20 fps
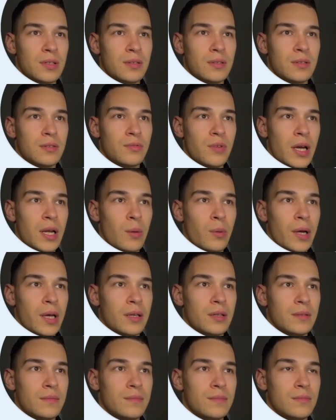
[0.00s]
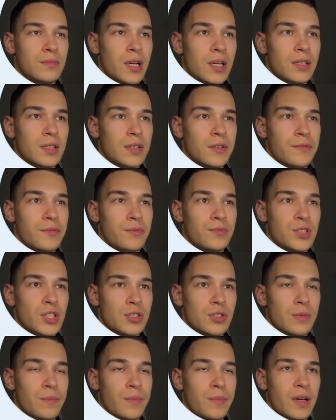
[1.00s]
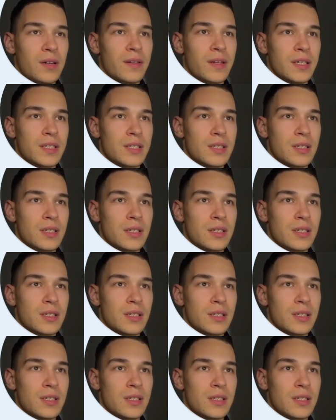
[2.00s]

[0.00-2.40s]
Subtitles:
right away, right? If you just compare this.